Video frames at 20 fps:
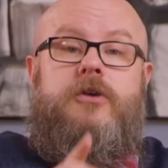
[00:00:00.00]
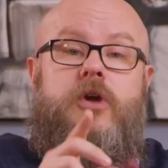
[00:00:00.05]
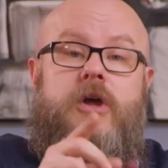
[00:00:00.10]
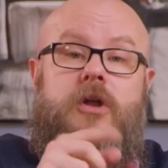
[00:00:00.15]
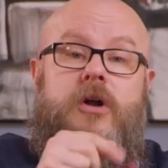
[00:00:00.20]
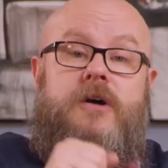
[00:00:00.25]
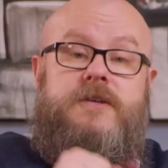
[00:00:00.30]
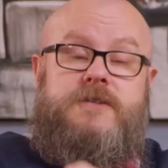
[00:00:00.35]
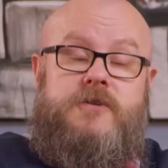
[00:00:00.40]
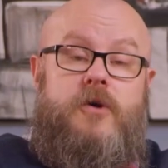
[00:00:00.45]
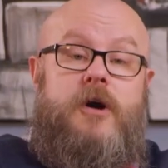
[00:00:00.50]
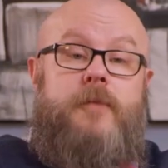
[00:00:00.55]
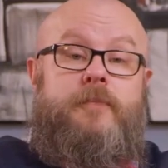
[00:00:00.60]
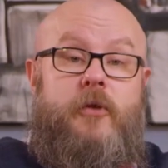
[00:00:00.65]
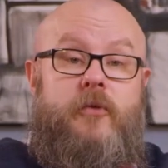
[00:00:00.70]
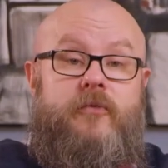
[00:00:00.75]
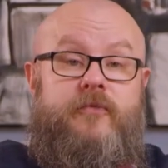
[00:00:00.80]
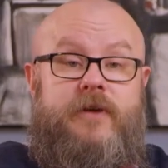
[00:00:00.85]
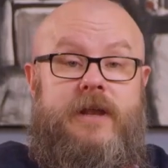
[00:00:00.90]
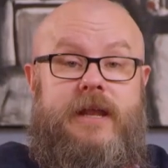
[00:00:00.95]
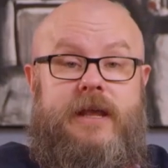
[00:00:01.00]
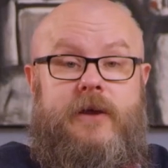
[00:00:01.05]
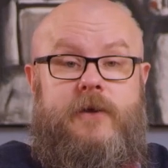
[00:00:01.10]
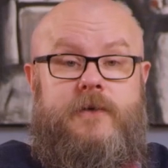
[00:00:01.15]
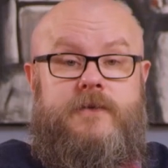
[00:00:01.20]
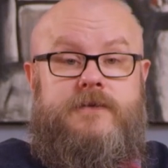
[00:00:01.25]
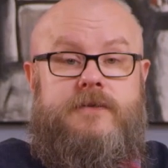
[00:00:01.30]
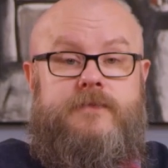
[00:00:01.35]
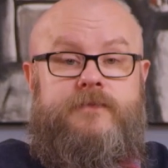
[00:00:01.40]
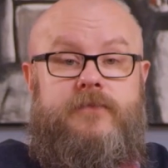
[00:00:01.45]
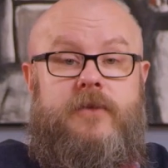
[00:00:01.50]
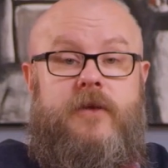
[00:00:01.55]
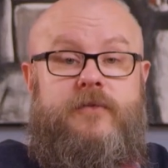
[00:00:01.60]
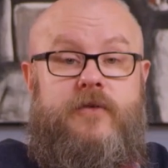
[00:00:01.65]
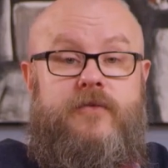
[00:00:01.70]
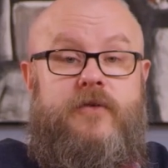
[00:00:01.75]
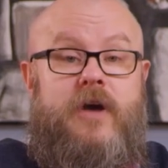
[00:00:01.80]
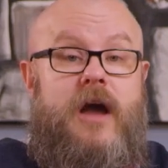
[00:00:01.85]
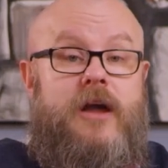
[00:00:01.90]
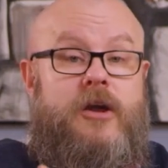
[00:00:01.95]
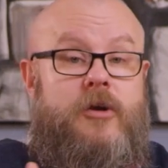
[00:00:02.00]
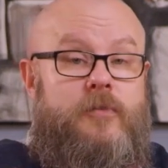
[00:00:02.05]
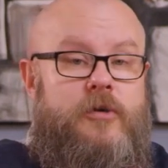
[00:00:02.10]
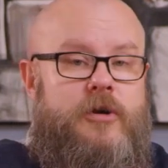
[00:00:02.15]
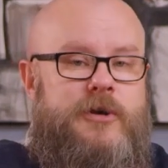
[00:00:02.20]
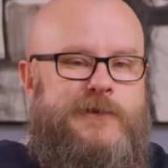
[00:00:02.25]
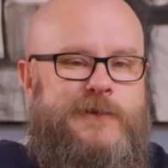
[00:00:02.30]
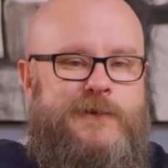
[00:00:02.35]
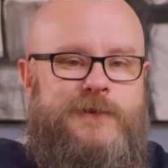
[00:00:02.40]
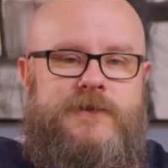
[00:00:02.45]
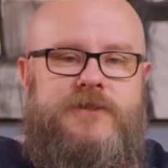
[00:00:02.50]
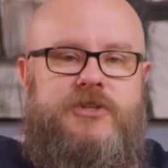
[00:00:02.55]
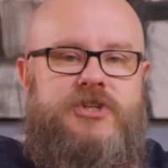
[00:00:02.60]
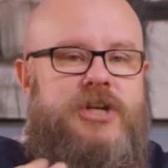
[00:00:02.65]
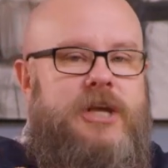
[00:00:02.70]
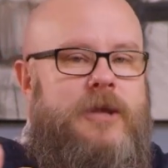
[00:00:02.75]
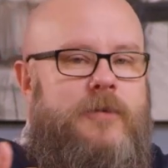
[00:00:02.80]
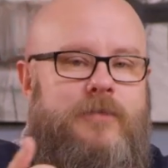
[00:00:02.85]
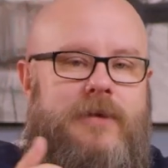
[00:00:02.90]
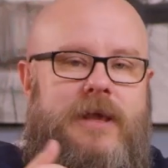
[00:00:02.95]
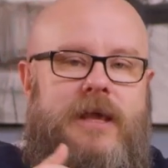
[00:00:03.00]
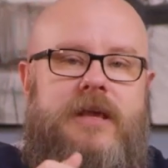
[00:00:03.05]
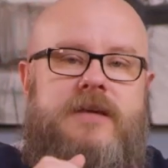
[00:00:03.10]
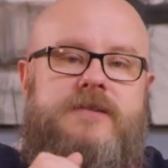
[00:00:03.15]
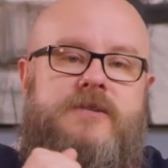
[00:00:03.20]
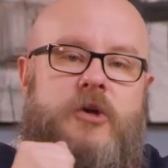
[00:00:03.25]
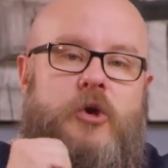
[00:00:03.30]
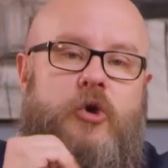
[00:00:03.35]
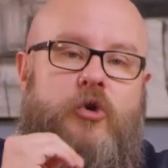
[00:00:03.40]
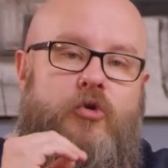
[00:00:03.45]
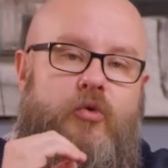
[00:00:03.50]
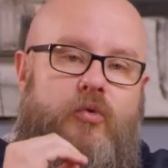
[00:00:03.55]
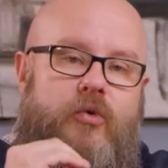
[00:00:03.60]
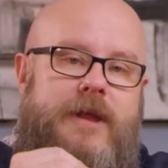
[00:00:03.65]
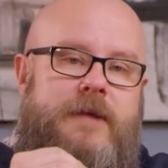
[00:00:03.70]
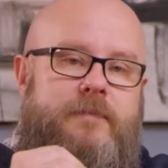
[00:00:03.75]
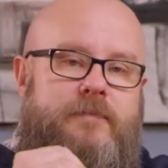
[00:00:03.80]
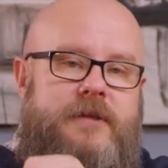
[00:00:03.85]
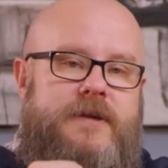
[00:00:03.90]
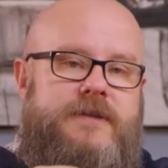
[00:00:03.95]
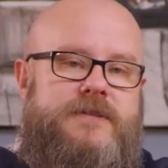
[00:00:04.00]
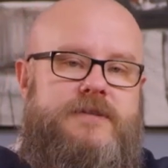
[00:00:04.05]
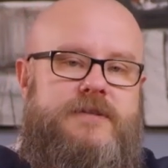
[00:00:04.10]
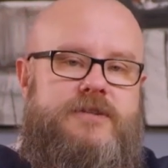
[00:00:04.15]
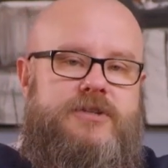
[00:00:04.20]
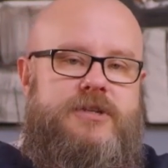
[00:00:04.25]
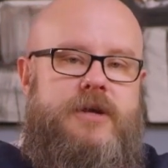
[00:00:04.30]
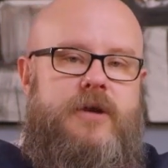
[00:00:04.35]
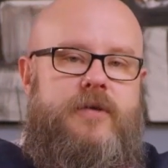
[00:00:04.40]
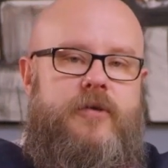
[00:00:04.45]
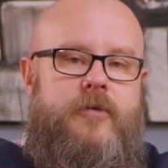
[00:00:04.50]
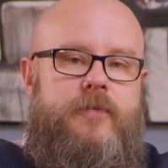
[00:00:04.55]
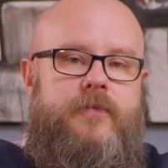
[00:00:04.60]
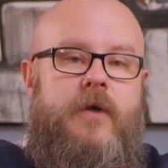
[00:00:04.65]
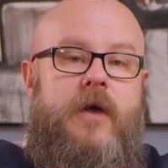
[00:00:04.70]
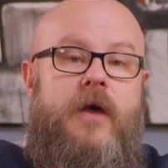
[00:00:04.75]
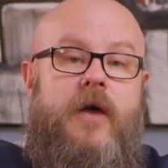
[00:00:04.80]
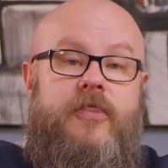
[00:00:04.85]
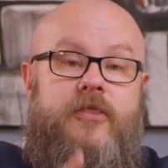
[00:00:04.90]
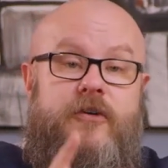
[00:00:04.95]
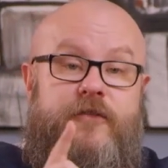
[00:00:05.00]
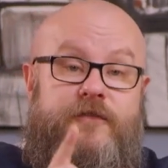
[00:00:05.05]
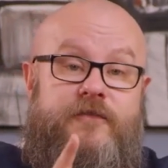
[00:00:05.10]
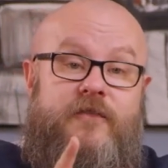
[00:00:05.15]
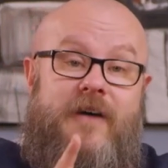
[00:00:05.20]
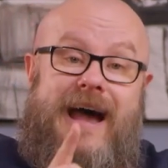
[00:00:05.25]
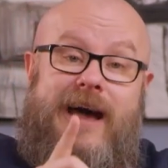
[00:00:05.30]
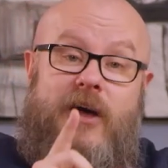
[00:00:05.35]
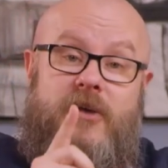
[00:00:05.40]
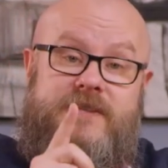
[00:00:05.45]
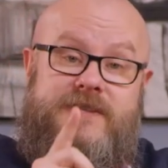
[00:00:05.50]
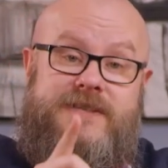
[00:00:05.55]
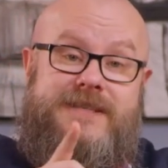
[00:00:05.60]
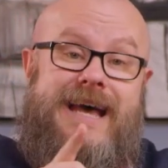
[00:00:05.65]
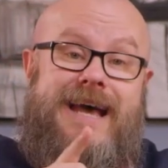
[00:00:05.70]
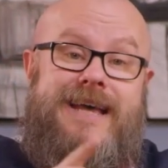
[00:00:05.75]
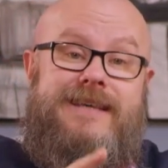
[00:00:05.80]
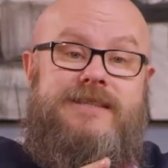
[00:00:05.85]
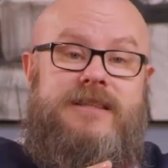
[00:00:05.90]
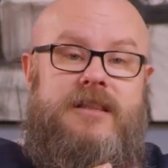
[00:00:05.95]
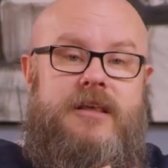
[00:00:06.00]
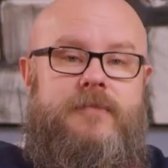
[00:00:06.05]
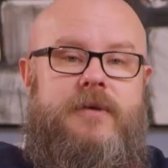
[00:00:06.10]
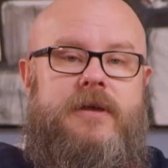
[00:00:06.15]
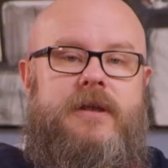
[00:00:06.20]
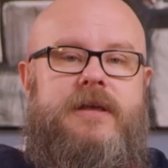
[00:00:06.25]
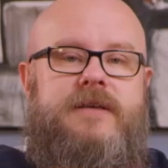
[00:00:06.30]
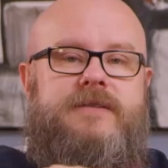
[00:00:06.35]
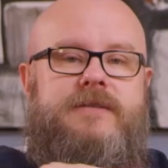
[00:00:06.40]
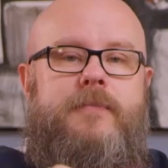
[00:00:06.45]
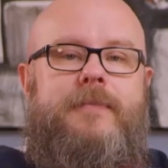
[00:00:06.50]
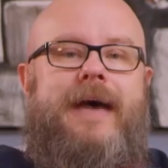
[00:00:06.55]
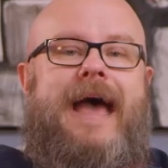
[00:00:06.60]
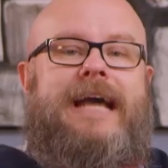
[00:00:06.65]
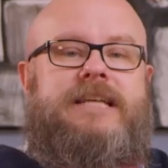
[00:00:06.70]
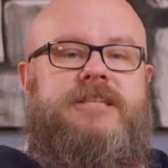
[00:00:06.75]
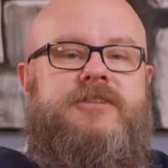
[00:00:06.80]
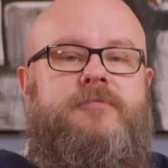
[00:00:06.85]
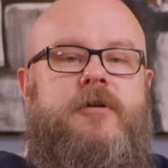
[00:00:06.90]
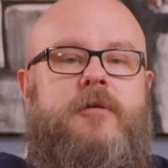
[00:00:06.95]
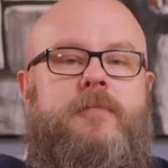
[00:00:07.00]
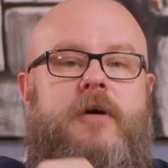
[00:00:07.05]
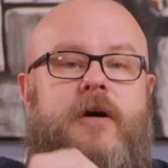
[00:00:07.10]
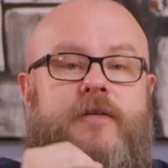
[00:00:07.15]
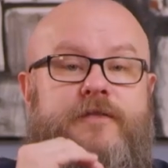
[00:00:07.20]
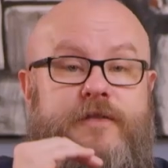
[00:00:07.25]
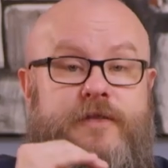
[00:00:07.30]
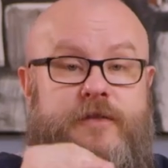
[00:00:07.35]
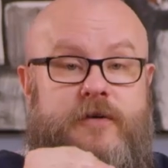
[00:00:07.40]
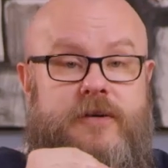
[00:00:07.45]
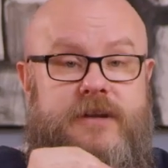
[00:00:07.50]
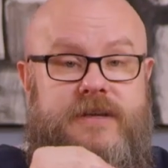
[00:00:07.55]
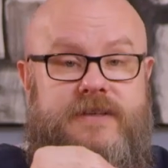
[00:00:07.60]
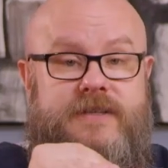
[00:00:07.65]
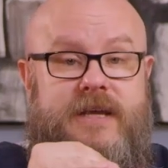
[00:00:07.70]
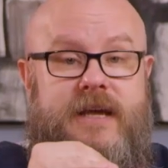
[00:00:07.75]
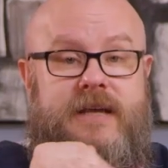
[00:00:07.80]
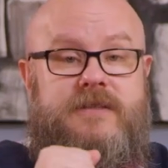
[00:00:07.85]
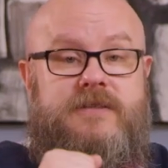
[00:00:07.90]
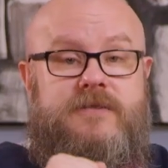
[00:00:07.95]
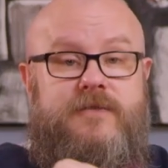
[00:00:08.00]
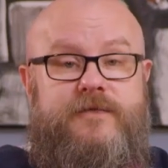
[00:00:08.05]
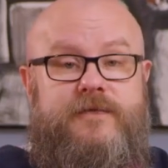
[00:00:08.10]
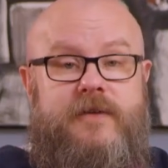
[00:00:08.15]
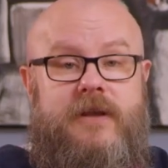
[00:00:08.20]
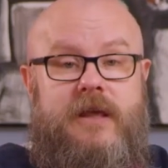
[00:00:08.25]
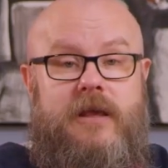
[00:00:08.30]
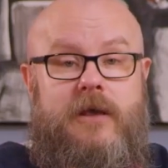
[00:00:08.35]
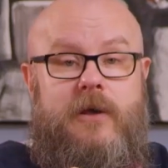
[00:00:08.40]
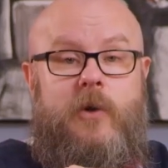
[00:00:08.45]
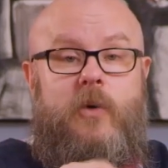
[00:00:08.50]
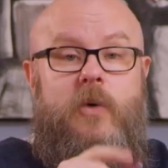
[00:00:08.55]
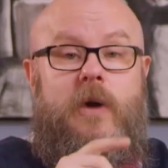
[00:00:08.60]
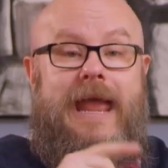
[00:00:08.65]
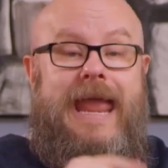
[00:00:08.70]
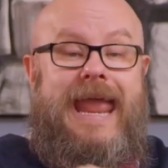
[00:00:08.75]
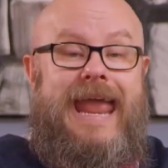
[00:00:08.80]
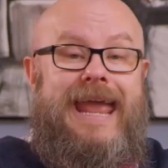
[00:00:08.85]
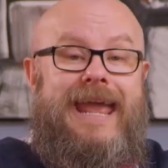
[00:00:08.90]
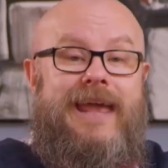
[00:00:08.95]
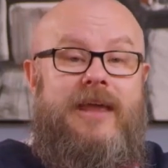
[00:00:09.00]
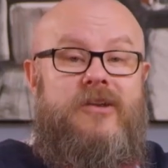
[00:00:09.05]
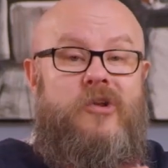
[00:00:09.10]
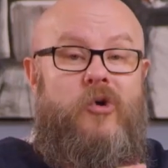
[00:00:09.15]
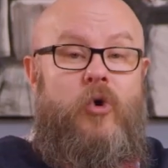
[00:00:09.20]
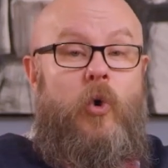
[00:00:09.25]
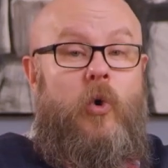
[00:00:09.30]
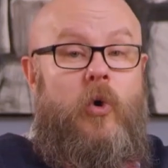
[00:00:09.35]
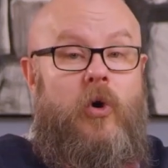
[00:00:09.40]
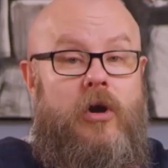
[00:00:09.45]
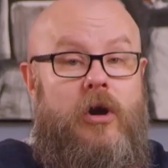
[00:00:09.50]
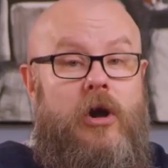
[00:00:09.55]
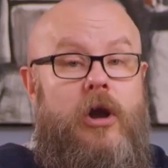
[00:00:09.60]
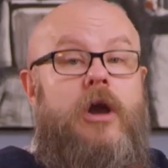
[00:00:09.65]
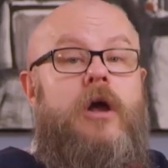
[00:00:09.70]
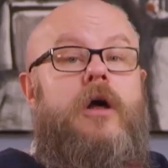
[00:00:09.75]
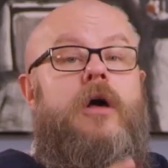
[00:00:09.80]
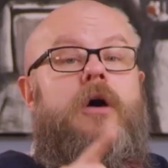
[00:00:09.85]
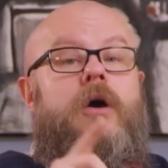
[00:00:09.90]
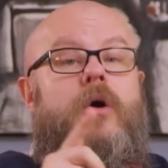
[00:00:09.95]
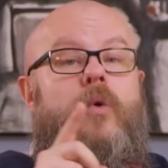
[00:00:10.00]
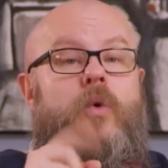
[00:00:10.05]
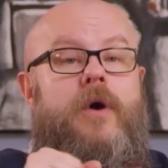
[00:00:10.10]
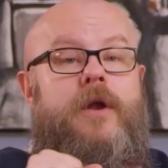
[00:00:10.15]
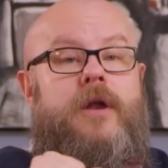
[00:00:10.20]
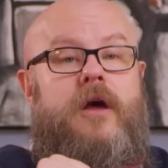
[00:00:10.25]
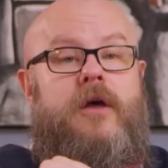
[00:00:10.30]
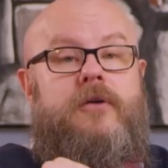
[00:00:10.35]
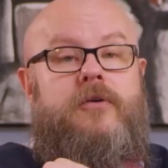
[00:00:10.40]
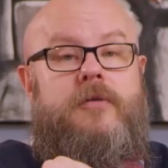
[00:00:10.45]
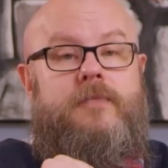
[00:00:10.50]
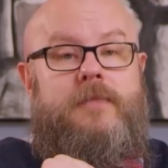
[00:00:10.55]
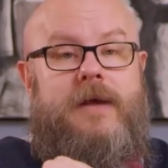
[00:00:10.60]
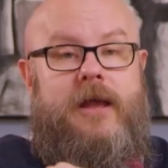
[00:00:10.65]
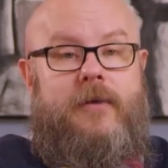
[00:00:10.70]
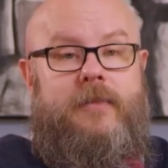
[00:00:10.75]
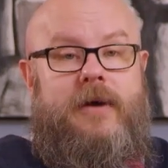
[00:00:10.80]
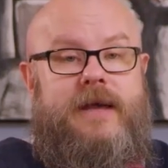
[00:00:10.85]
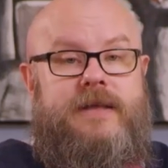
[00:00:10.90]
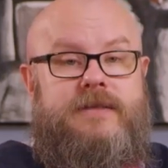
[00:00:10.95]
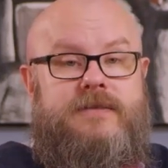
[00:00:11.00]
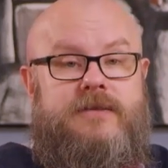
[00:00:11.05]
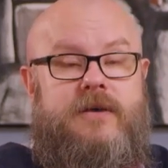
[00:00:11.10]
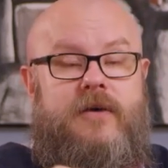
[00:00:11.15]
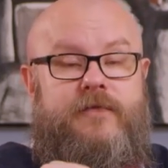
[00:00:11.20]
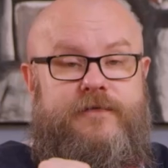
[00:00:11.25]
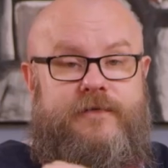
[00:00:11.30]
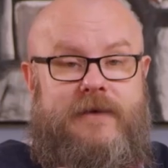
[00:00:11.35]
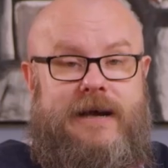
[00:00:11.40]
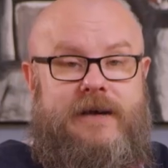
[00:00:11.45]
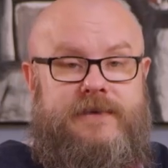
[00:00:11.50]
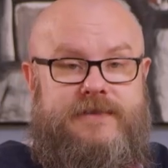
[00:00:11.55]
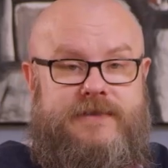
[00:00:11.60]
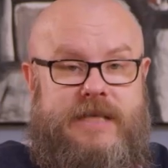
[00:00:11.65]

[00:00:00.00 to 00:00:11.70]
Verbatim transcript: You can also upload videos. If you've got commercials, GMB is a great place to share them. The file size limit is a maximum of 30 seconds of video and or 100 megabytes of file